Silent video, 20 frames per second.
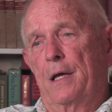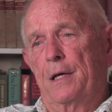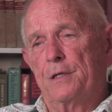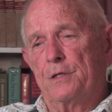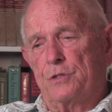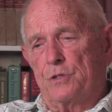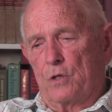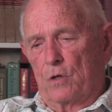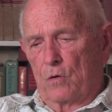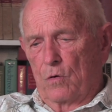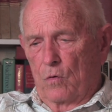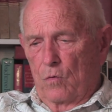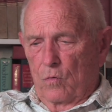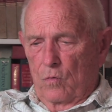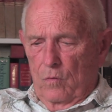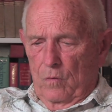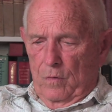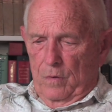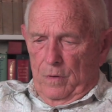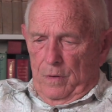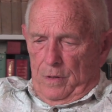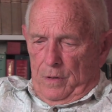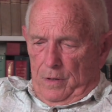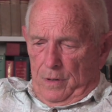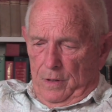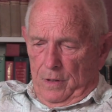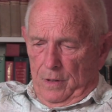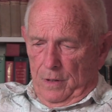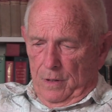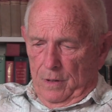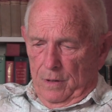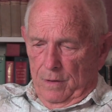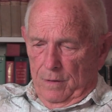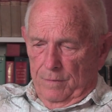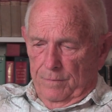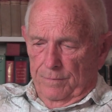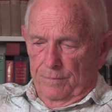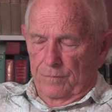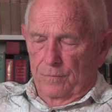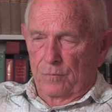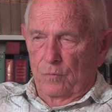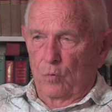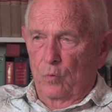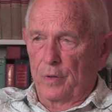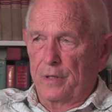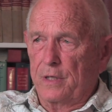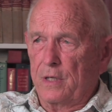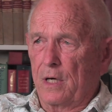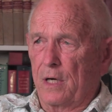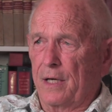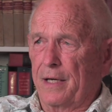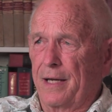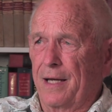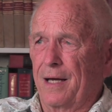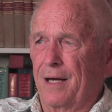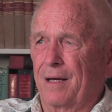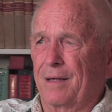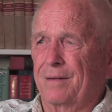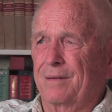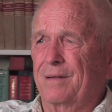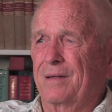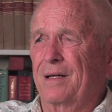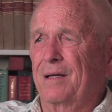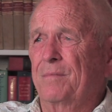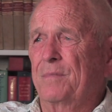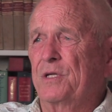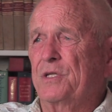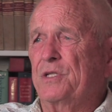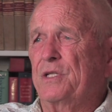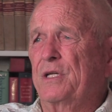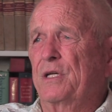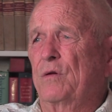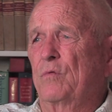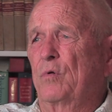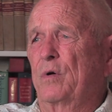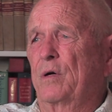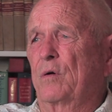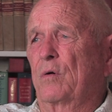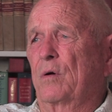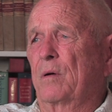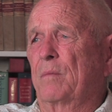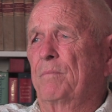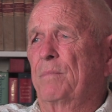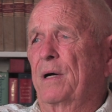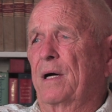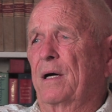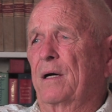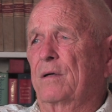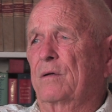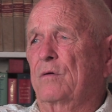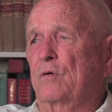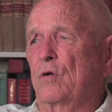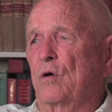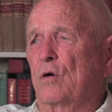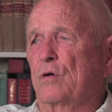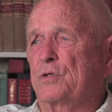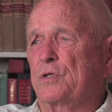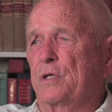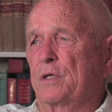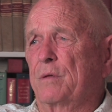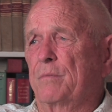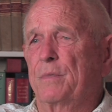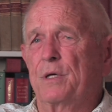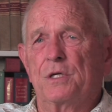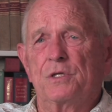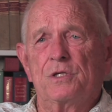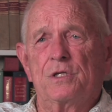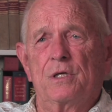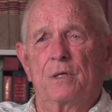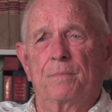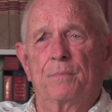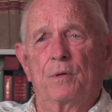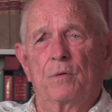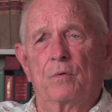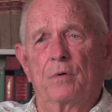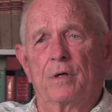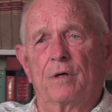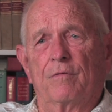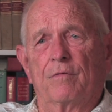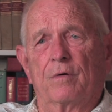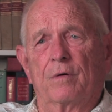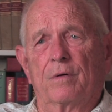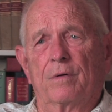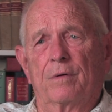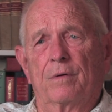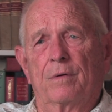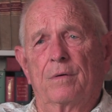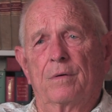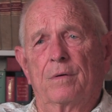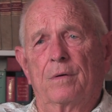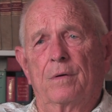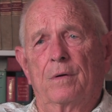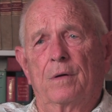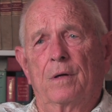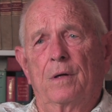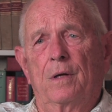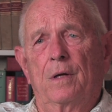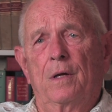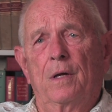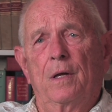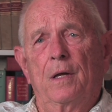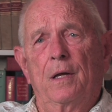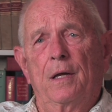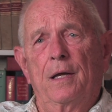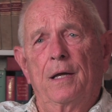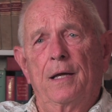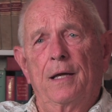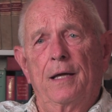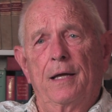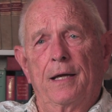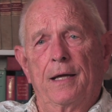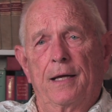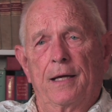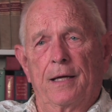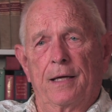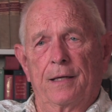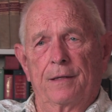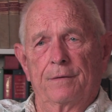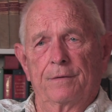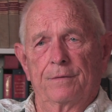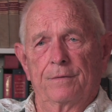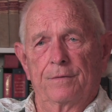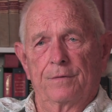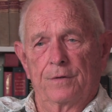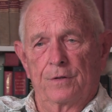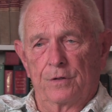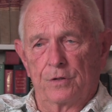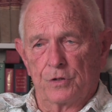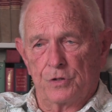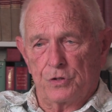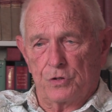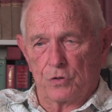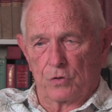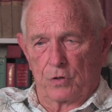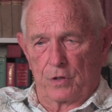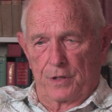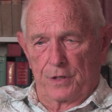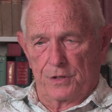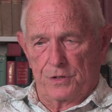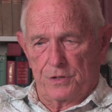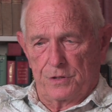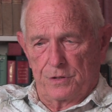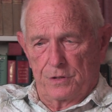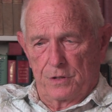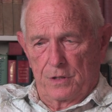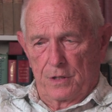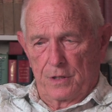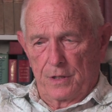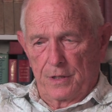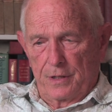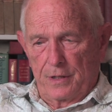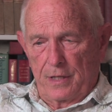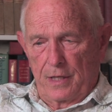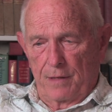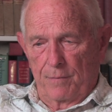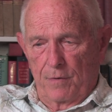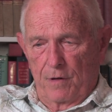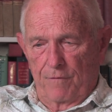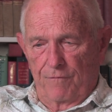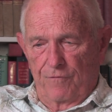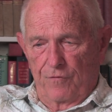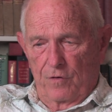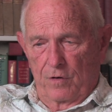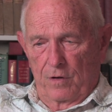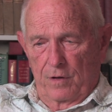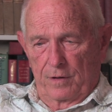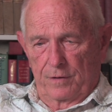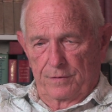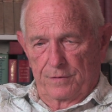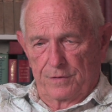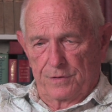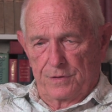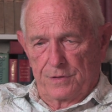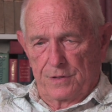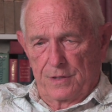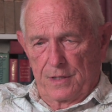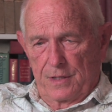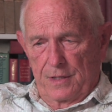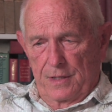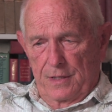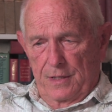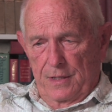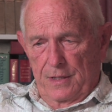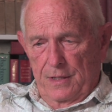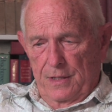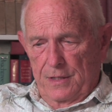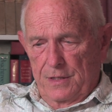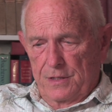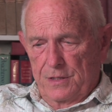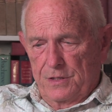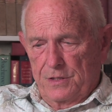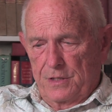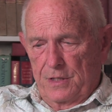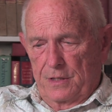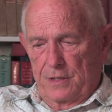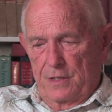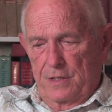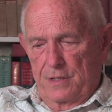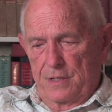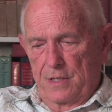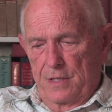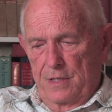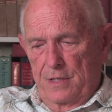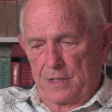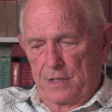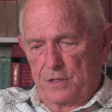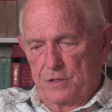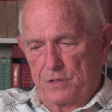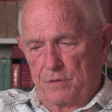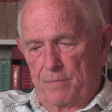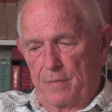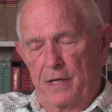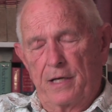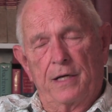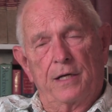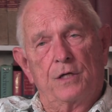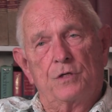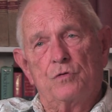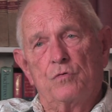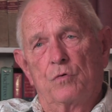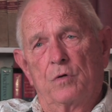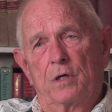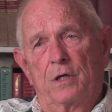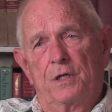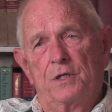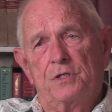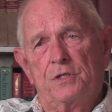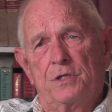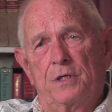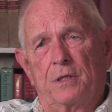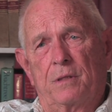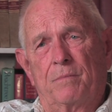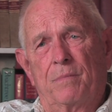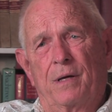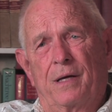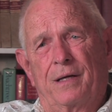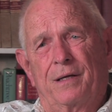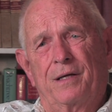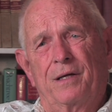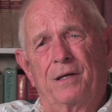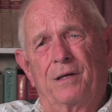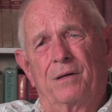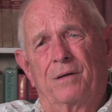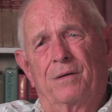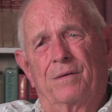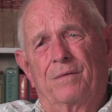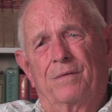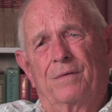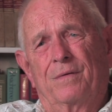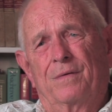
so we got out, let me see, we were about crossing the Mississippi River. And the stewardess came up front and said, there's a man that's really sick back here.